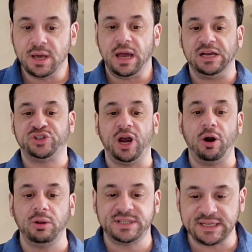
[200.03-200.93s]
Asher
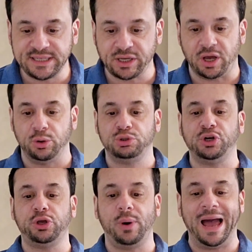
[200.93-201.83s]
hotzesicha, who
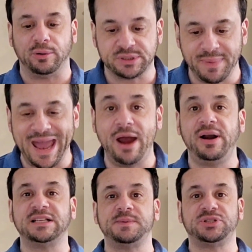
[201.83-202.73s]
took you out,
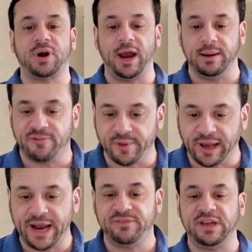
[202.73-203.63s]
me'eretz Mitzrayim, from the
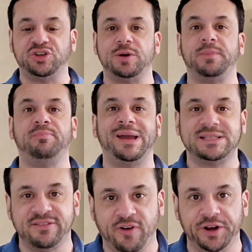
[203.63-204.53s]
land of Egypt, mibeis
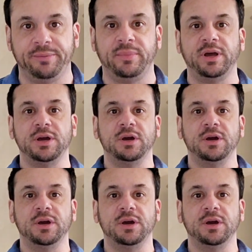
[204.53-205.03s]
avodim,